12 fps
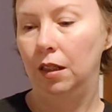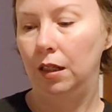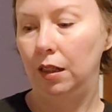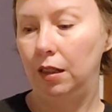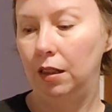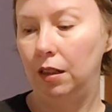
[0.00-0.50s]

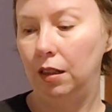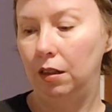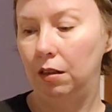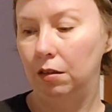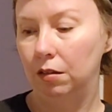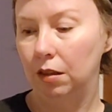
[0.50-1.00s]

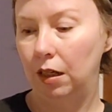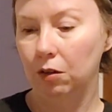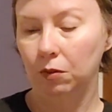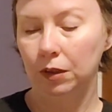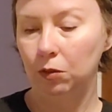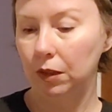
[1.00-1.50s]
and I
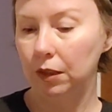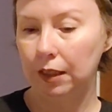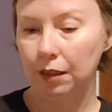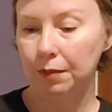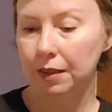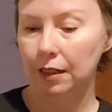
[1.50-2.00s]
really want to
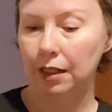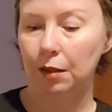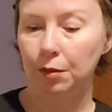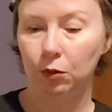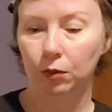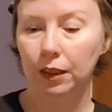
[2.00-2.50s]
take my
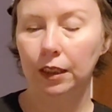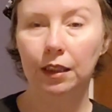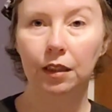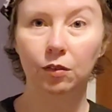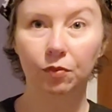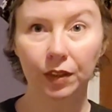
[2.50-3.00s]
time and really
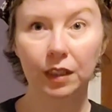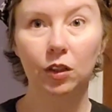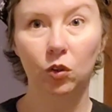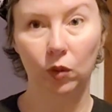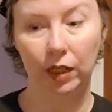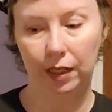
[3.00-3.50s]
get the fit
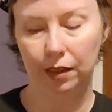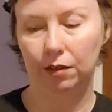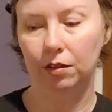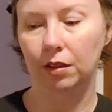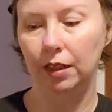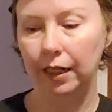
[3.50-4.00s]
right
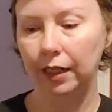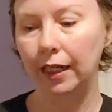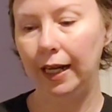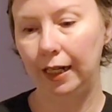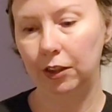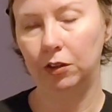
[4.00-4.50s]
so that I can
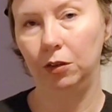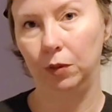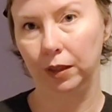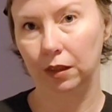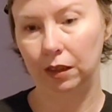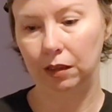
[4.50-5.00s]
actually
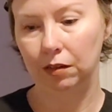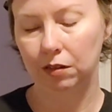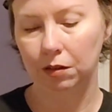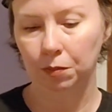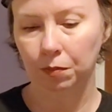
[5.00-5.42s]
wear these.